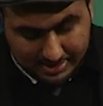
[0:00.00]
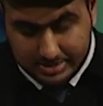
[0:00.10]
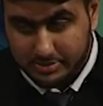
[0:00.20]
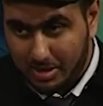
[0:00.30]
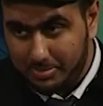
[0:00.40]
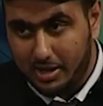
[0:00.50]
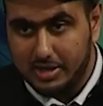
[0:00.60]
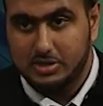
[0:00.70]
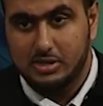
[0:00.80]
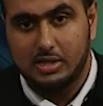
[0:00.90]
it's a rabbi,
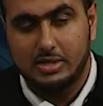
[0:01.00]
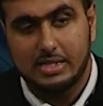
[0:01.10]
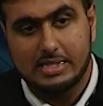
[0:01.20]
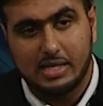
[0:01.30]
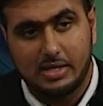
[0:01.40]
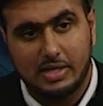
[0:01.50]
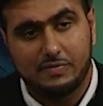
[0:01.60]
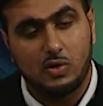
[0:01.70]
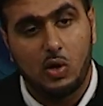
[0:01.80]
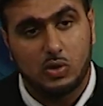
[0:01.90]
actually, and he said, if
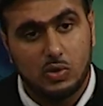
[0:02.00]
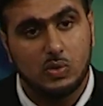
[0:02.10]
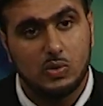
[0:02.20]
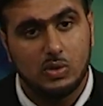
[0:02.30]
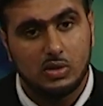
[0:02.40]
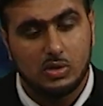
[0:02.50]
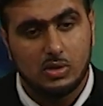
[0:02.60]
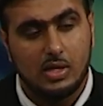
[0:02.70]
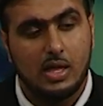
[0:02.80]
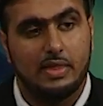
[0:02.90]
not you,
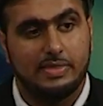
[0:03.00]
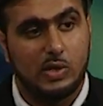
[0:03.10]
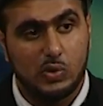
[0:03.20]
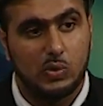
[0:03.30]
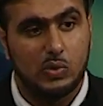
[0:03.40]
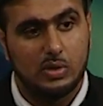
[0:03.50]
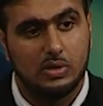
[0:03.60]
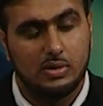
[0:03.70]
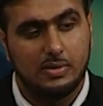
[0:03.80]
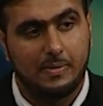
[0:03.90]
then who?
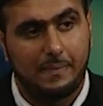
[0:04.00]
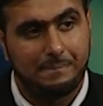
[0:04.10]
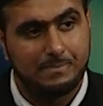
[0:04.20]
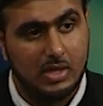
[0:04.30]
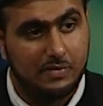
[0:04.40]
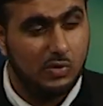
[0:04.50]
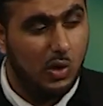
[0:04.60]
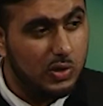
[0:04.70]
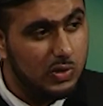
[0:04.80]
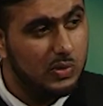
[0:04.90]
If
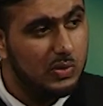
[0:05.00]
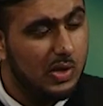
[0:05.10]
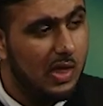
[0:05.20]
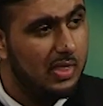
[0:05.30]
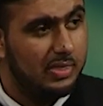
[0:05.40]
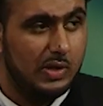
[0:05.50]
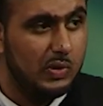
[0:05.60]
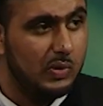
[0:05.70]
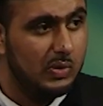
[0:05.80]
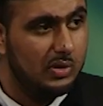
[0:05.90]
not you, then
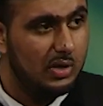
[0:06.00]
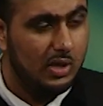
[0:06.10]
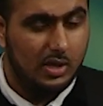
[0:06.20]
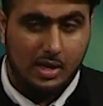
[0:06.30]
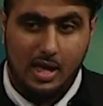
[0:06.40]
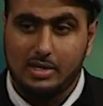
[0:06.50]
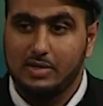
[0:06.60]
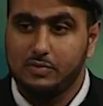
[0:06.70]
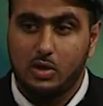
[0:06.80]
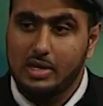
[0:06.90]
who? And
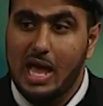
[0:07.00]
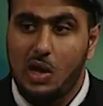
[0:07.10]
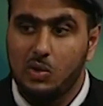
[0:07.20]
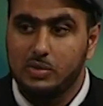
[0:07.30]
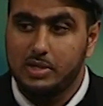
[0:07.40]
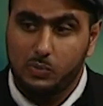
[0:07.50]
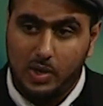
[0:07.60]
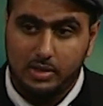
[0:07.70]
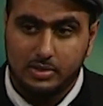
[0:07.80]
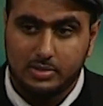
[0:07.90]
if not now, then when?
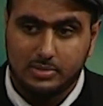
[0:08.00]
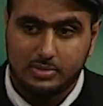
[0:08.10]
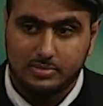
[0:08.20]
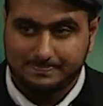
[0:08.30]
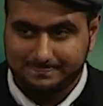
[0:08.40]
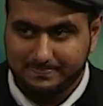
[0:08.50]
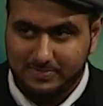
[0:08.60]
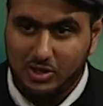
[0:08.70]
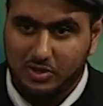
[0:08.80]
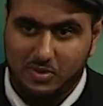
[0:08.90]

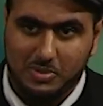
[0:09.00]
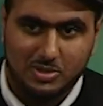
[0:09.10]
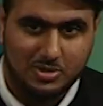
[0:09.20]
Thank you very much.